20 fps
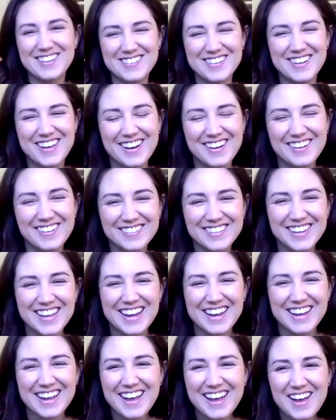
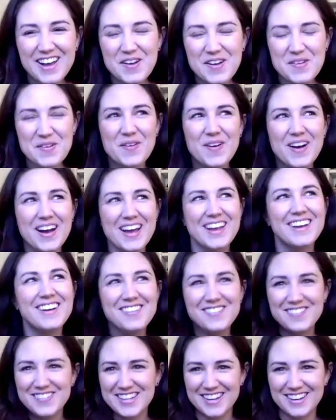like why
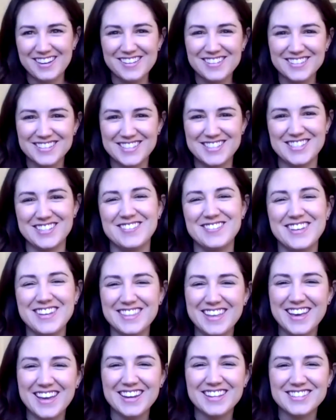aren't we all
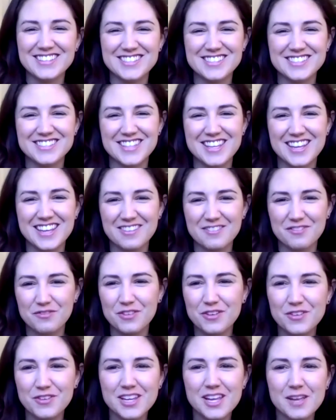doing that? It's just like
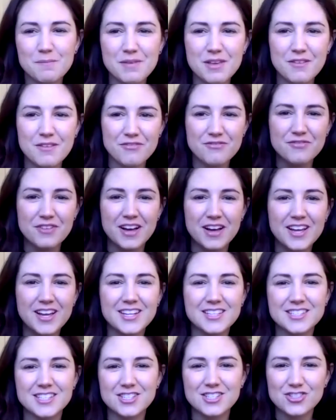food can be fun.
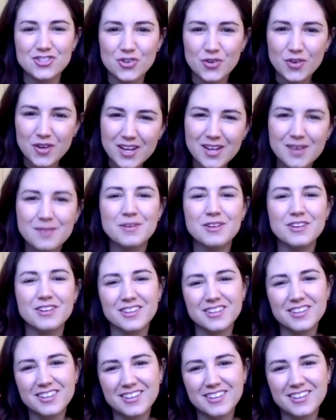It's enjoyable.